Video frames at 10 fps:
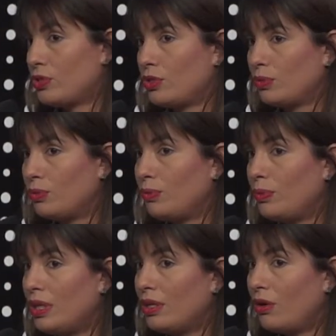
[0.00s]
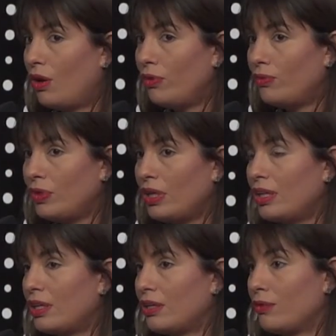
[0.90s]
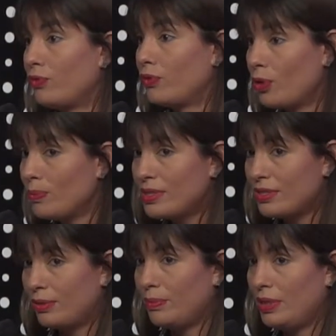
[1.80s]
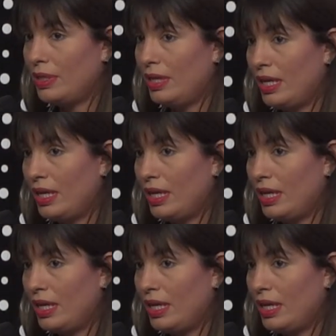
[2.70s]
So we are offering from Serbia